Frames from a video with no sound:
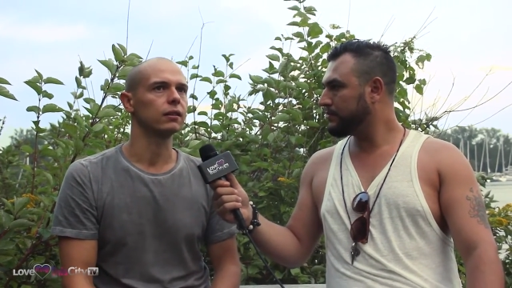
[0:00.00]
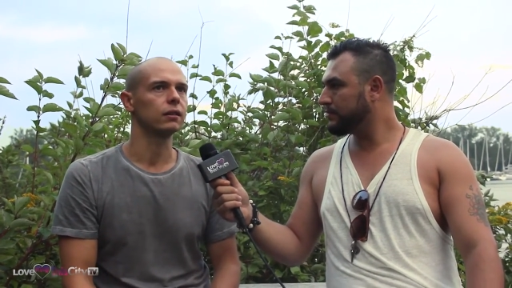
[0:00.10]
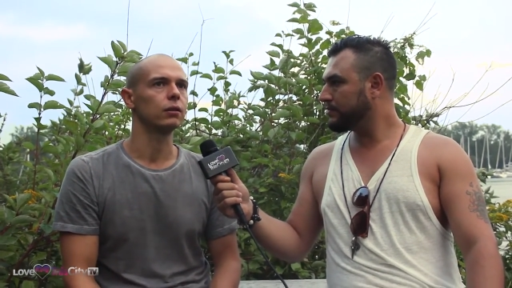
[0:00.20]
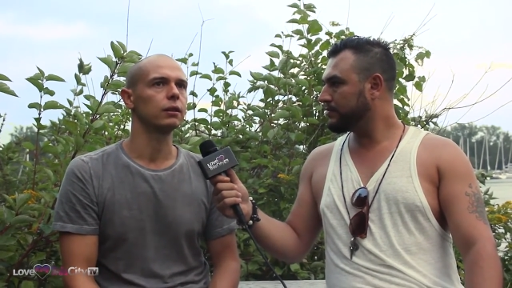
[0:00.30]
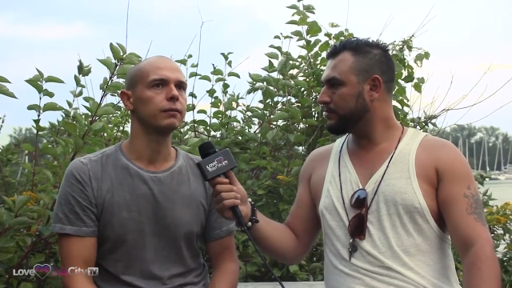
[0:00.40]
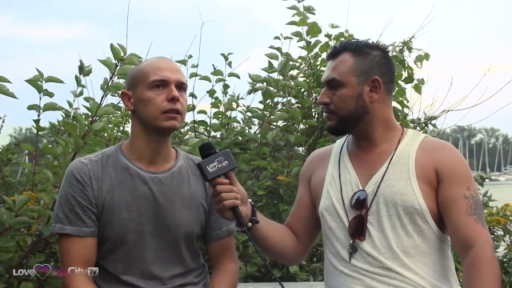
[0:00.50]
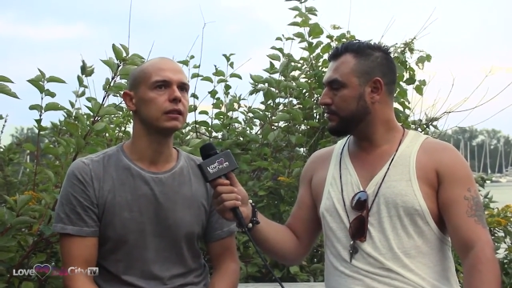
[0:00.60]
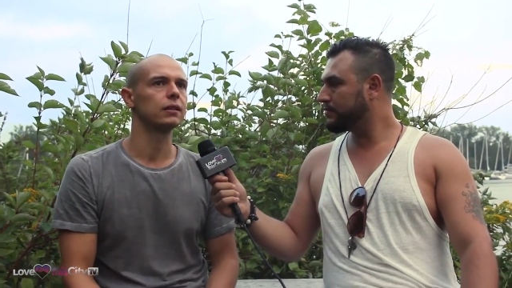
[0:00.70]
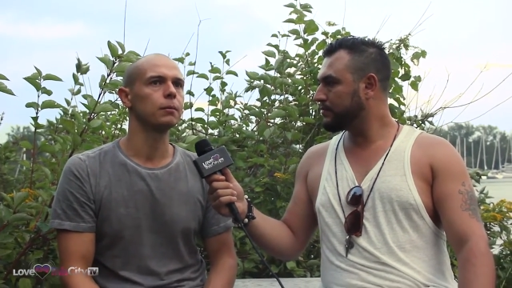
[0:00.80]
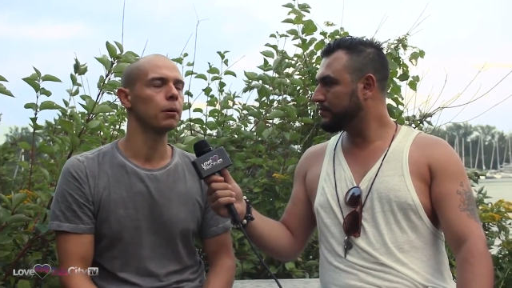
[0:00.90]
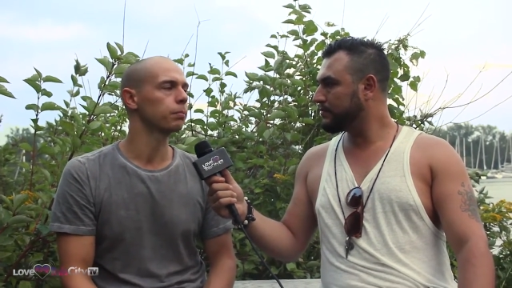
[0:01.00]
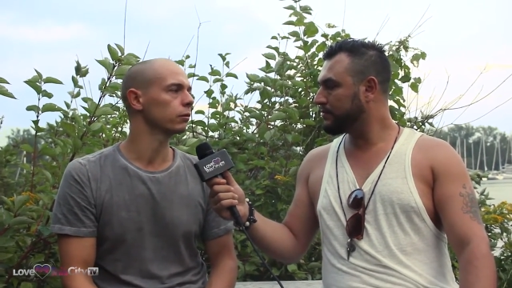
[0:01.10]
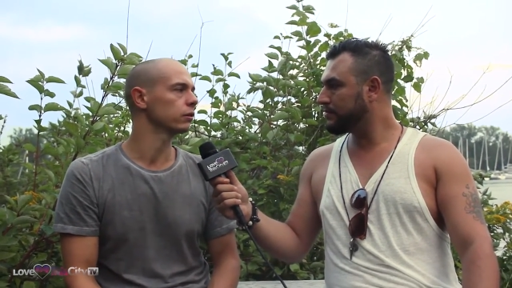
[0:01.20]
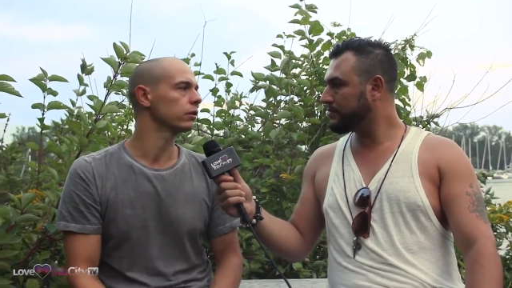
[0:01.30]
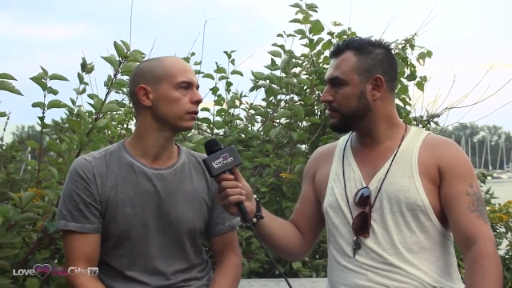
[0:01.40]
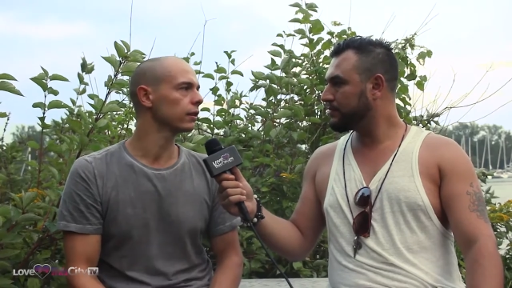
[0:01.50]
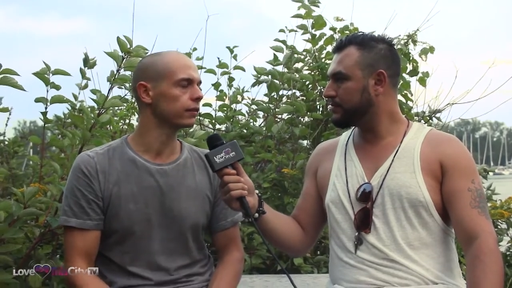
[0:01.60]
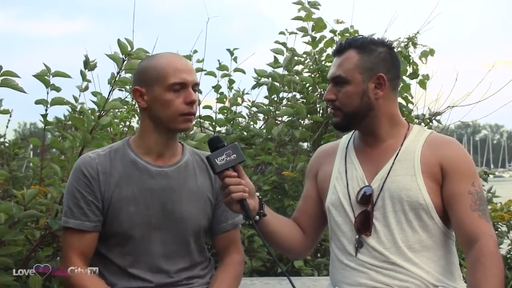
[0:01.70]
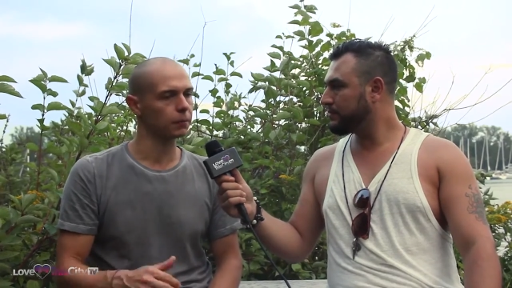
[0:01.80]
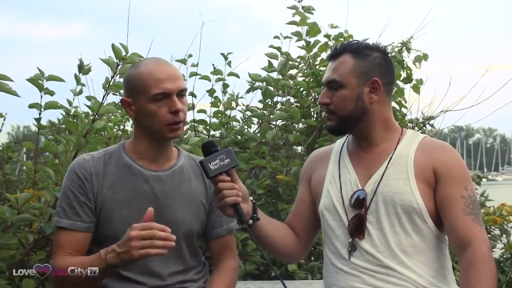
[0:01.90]
Speaker 1: You know, even hip-hop producers
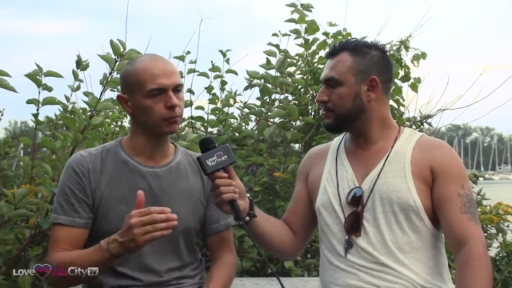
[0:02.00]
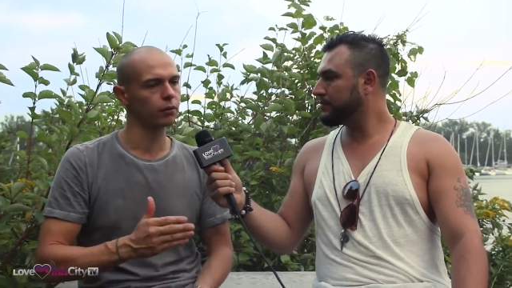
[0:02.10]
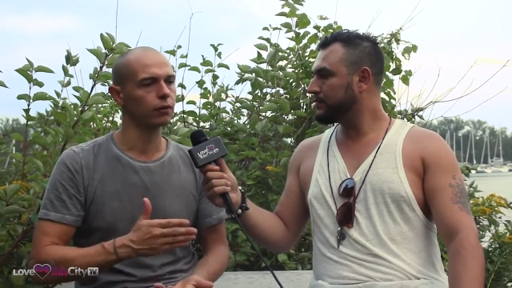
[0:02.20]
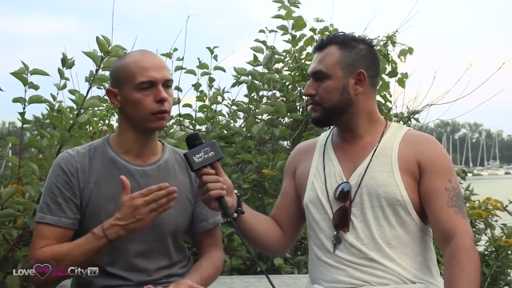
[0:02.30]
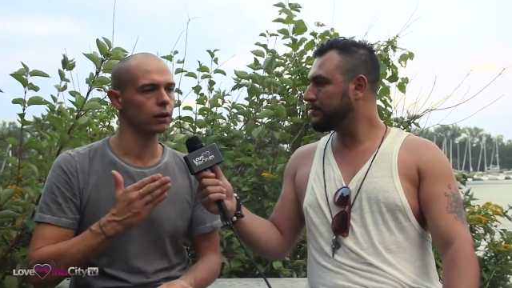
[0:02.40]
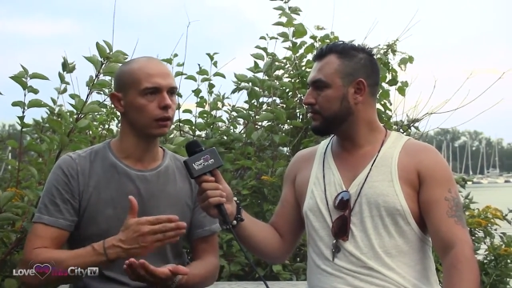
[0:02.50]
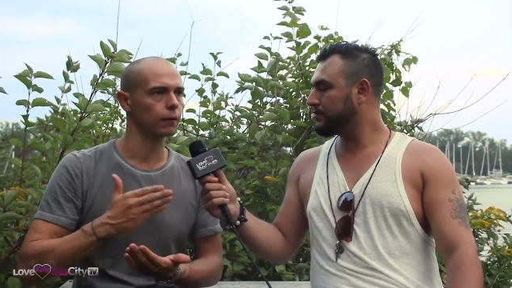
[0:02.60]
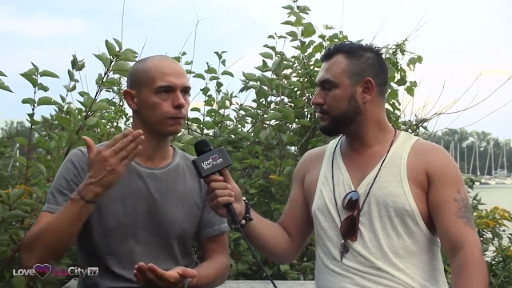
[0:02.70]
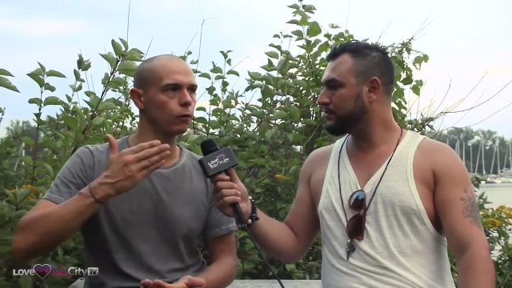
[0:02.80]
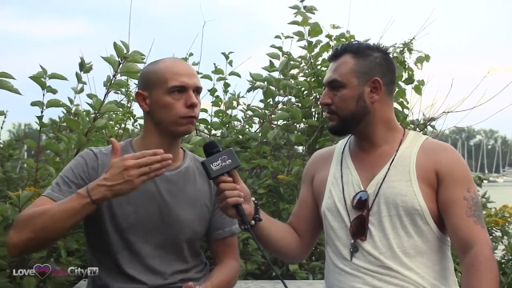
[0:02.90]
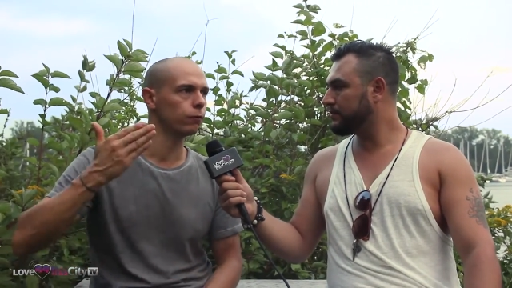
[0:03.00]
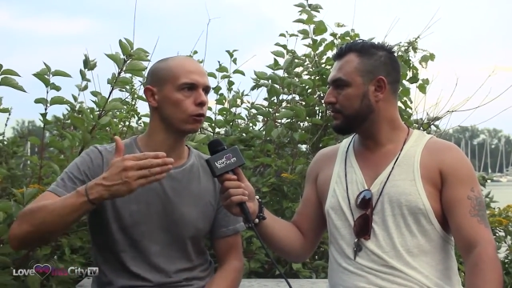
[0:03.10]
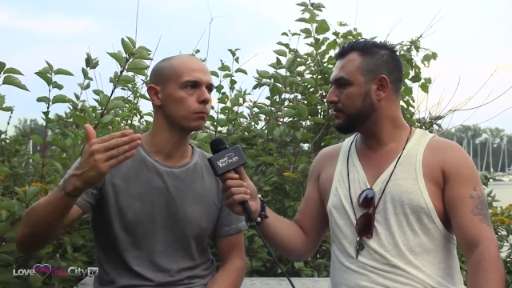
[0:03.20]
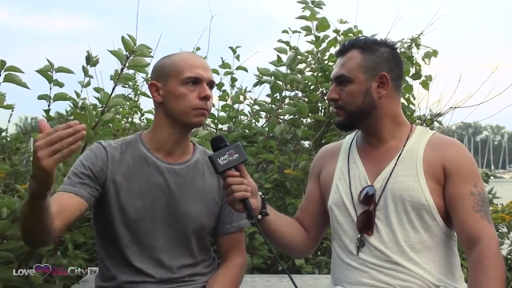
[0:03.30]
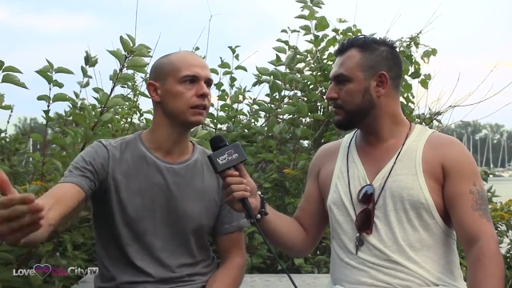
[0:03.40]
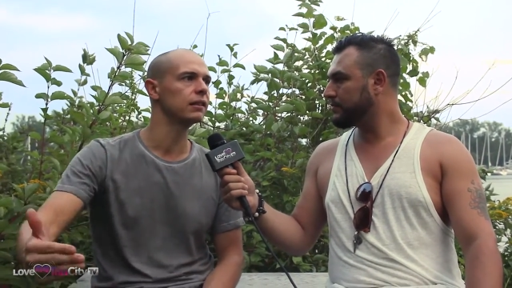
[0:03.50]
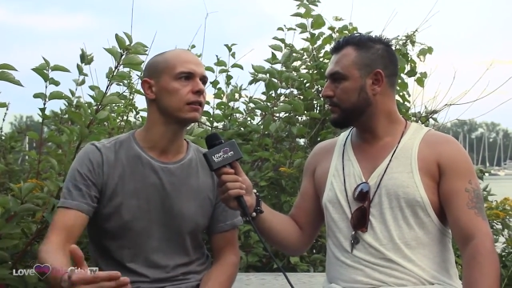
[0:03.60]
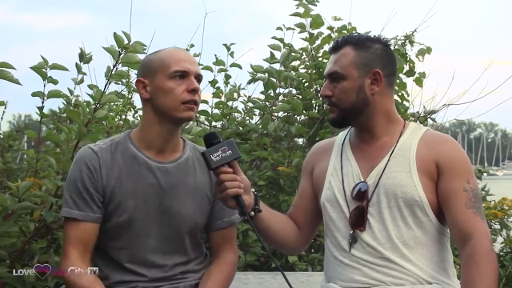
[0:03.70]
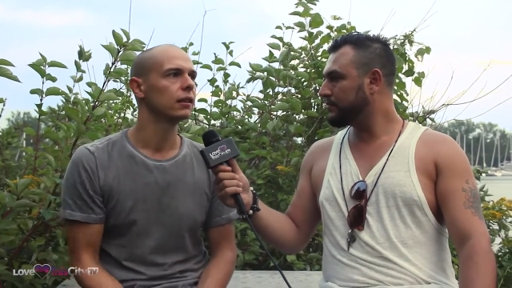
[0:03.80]
sometimes using like a 4-4 beat.